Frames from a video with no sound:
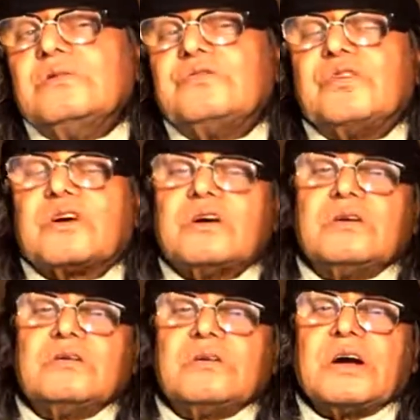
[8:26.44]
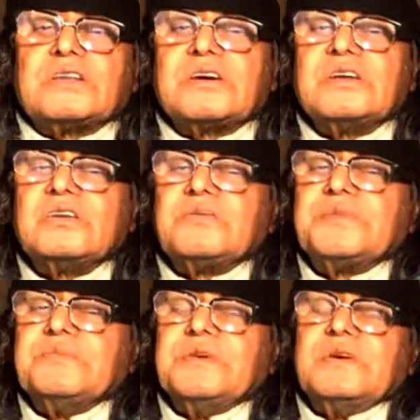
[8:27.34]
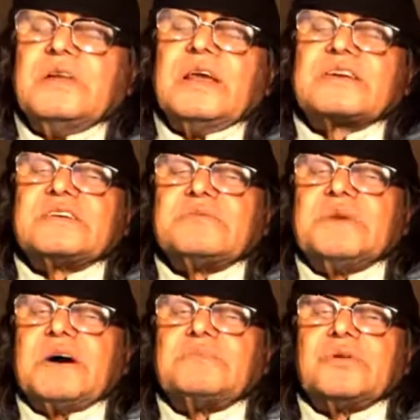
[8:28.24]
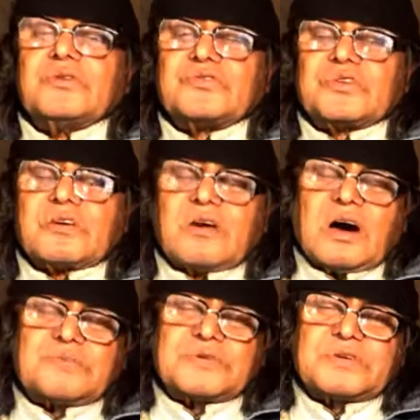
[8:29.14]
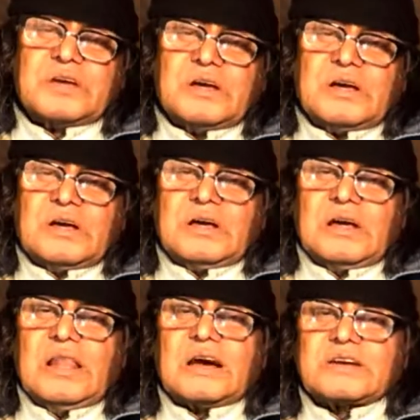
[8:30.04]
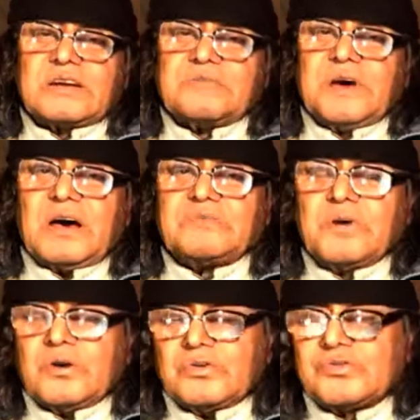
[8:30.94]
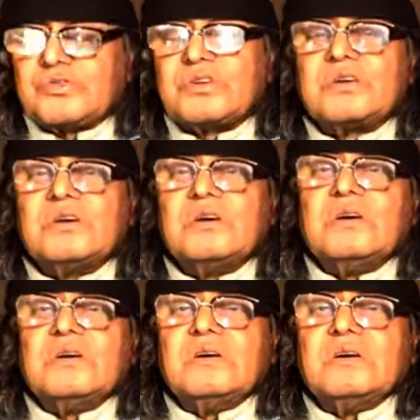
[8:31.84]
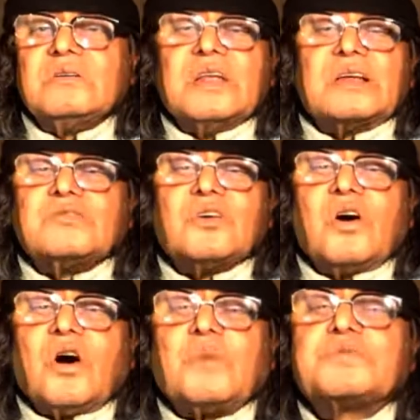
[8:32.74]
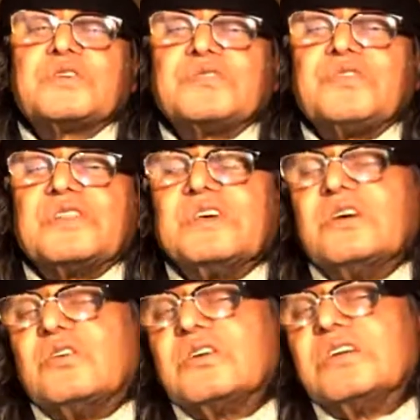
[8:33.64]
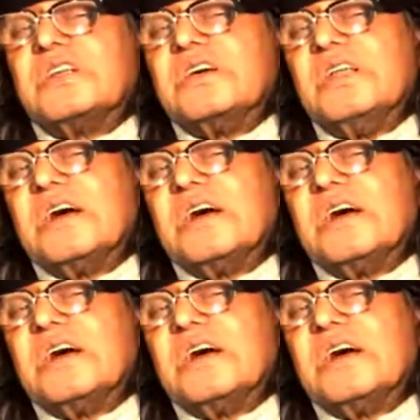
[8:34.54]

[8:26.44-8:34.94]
for getting rid of the elected mayor post, the corrupt elected mayor post, there is no option for the ordinary